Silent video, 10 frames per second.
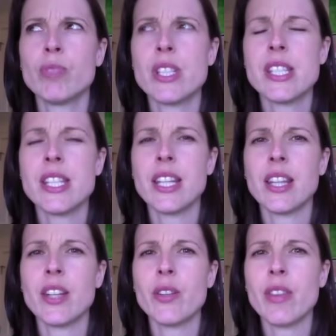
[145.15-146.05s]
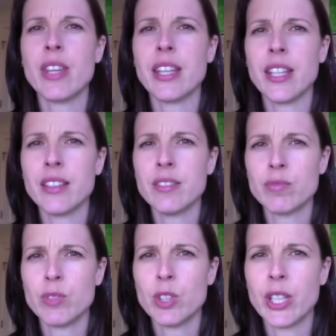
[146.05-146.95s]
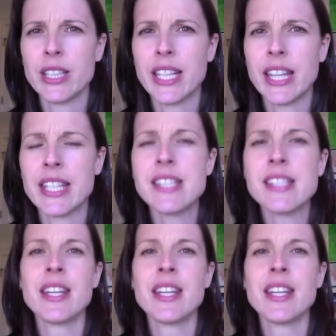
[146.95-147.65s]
sitting there thinking, looking like this,